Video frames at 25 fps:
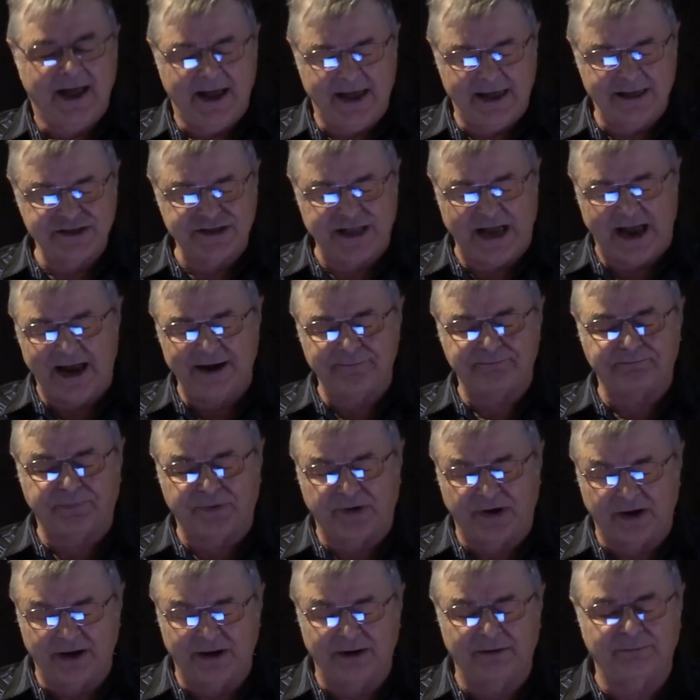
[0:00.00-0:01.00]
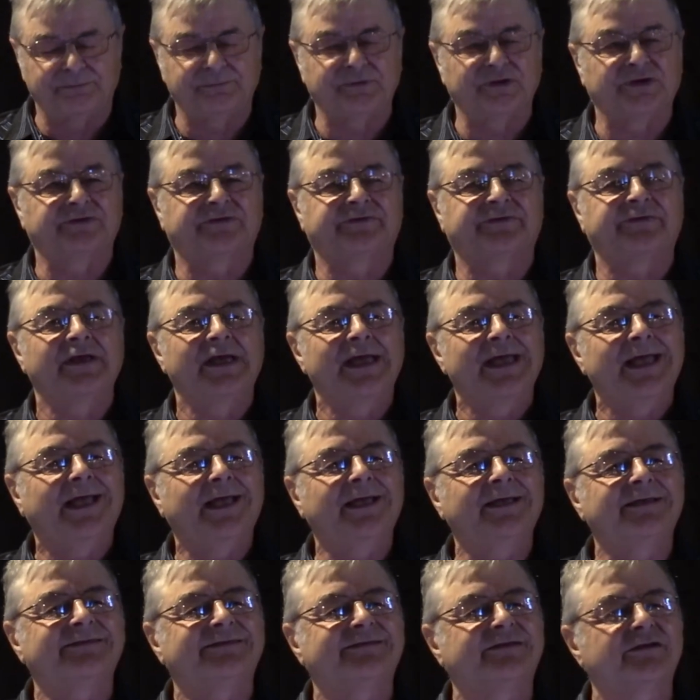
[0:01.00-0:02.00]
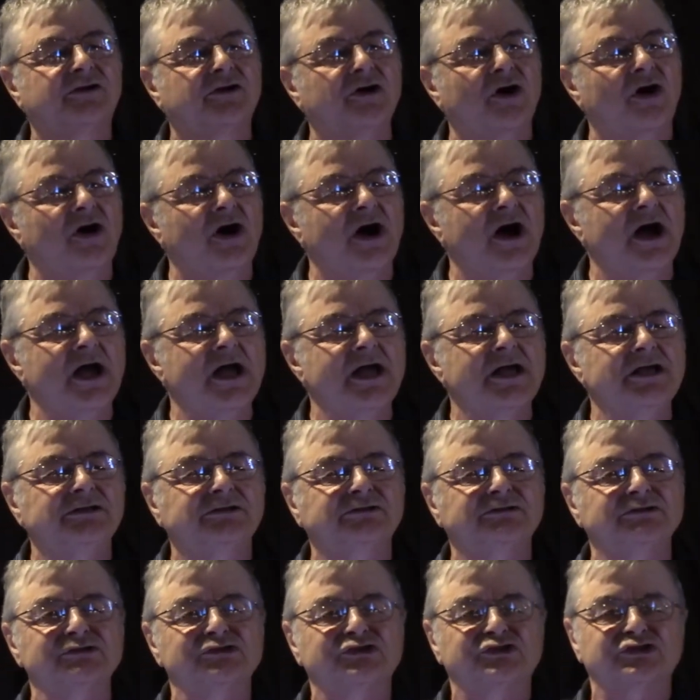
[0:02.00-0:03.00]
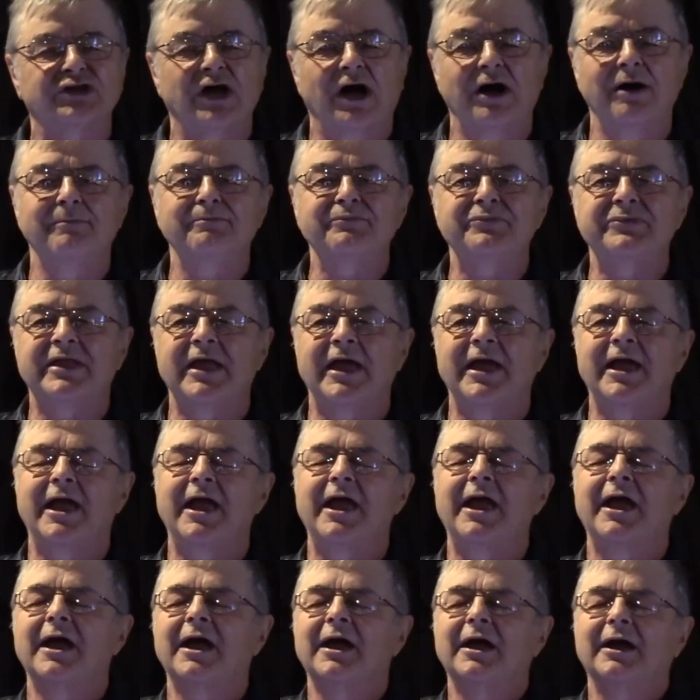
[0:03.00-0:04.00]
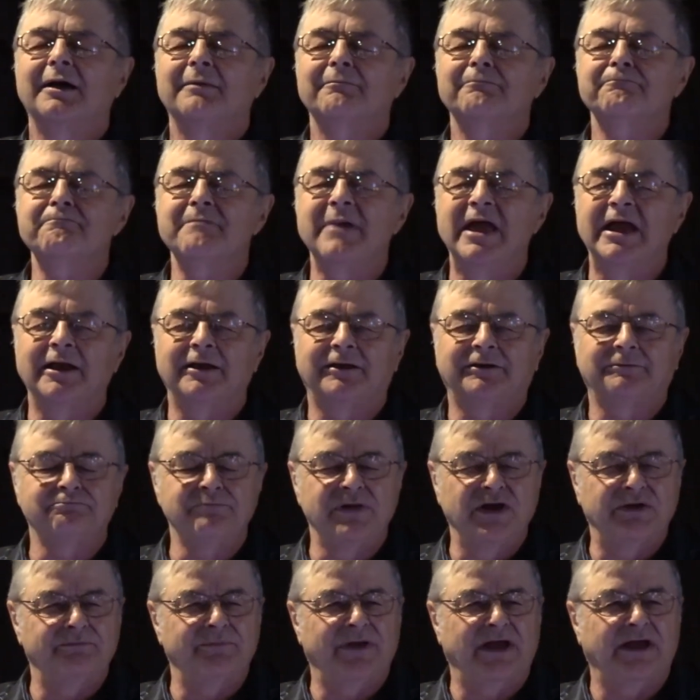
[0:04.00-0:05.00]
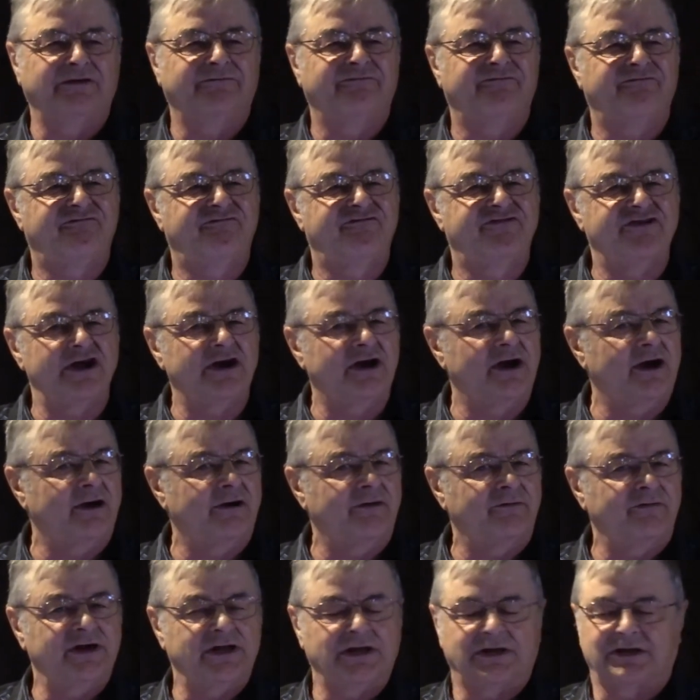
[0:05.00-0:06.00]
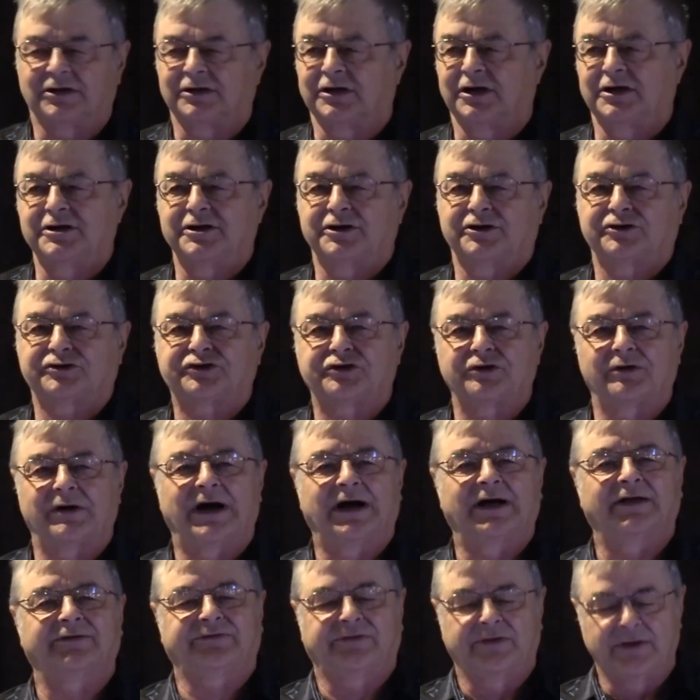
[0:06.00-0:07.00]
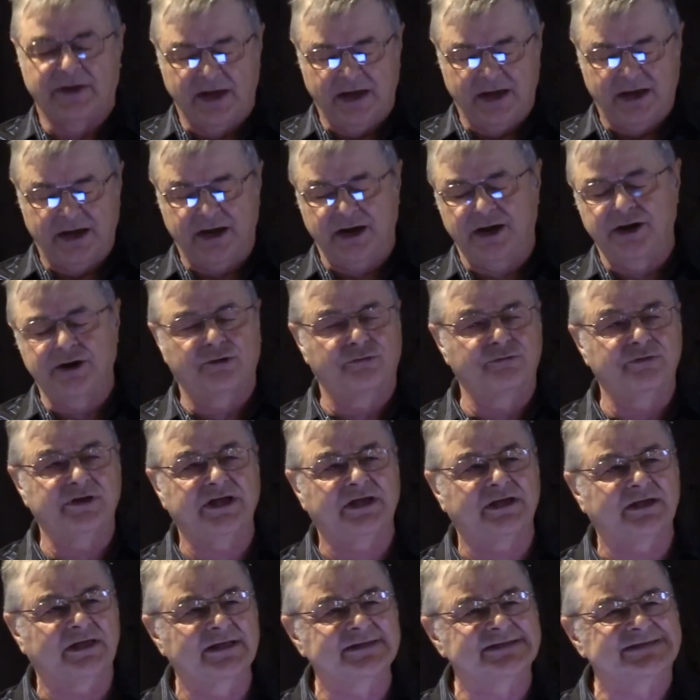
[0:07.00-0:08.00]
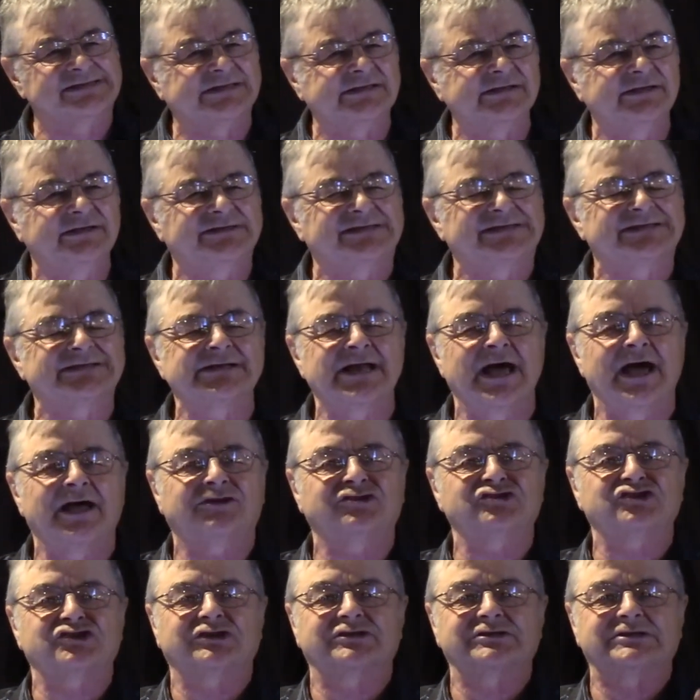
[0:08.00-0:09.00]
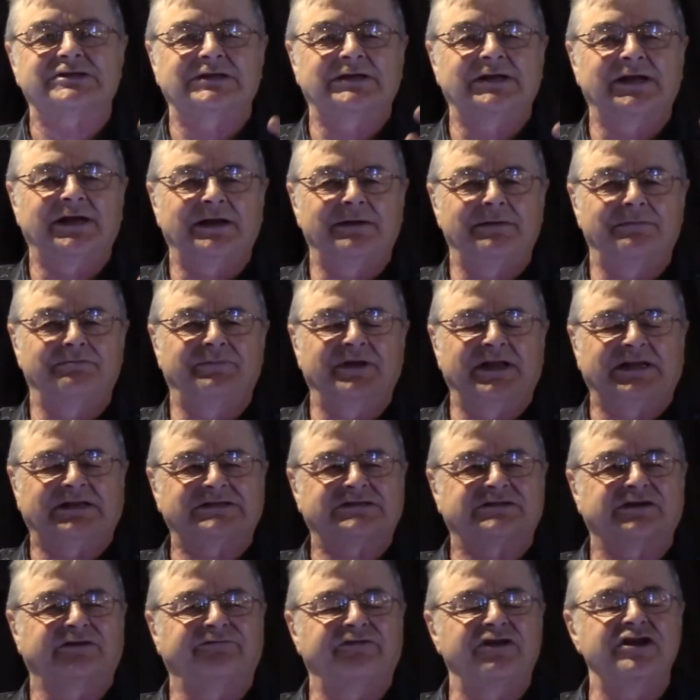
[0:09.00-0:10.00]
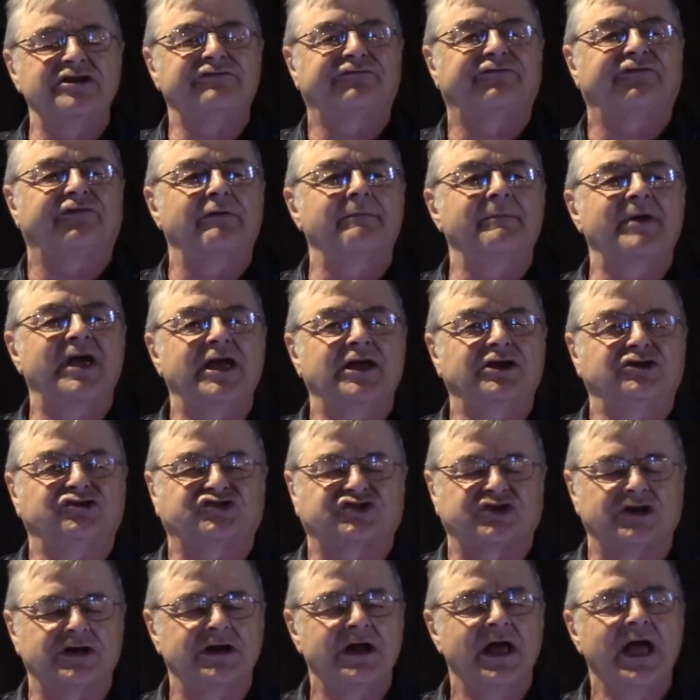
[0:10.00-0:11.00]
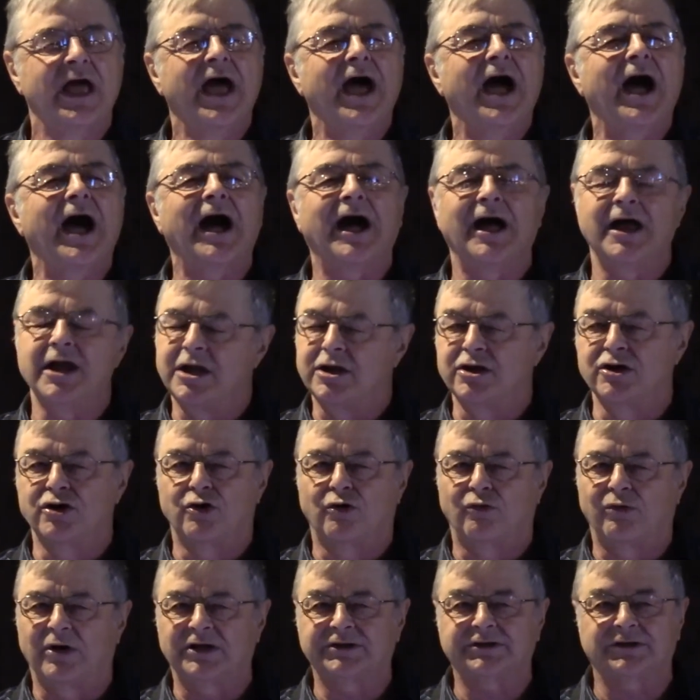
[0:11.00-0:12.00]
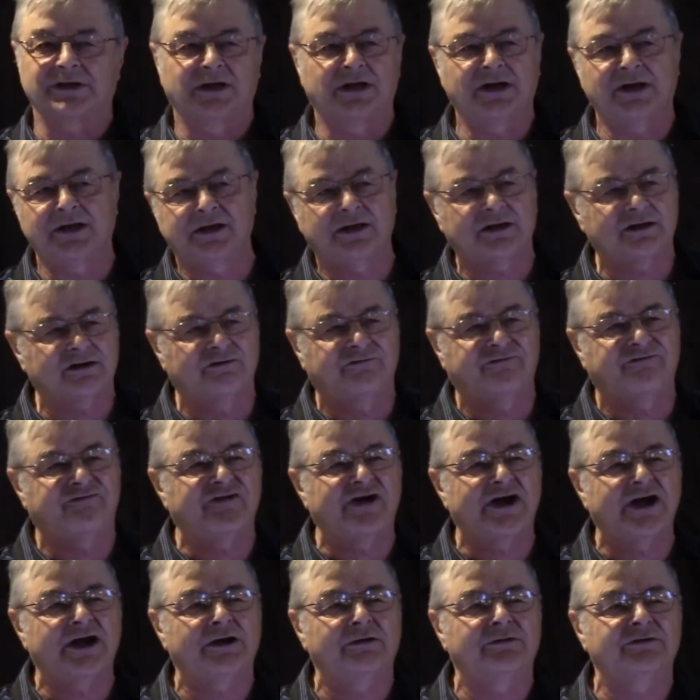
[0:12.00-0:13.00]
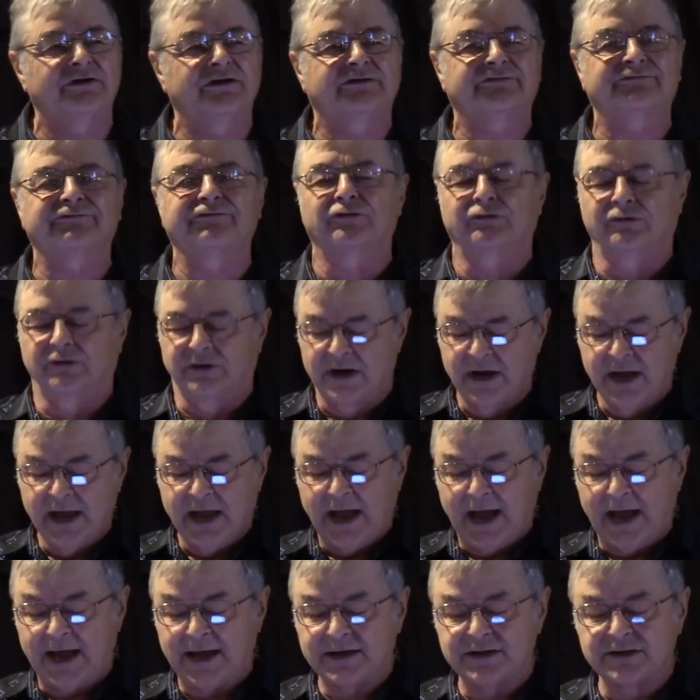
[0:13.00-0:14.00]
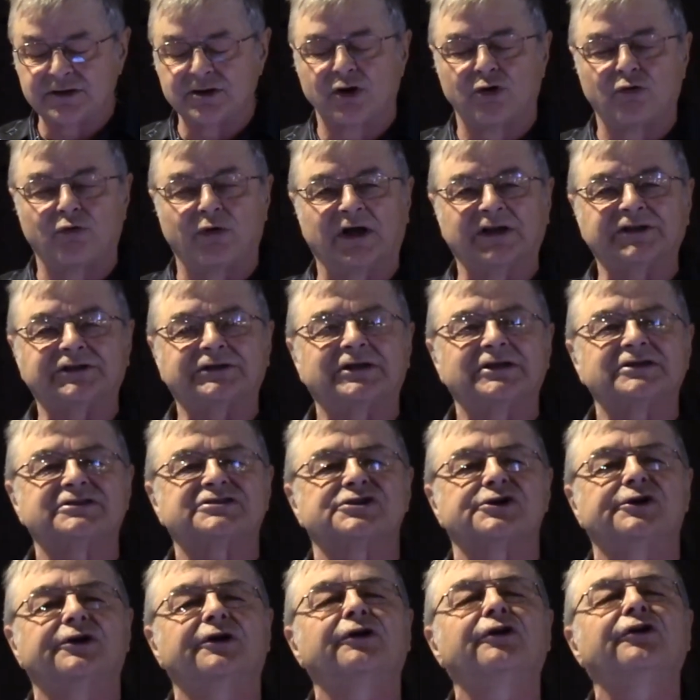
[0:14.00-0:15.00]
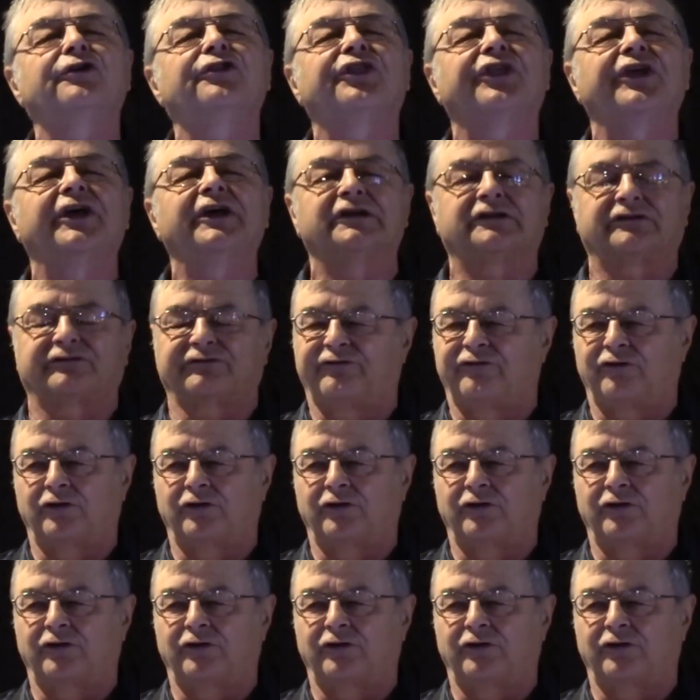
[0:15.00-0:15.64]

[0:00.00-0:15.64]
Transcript: And that purpose is going to someday be made very clear to us. Here we can see snatches, little bits of information. I know what the lake of fire is for. I know what this earth is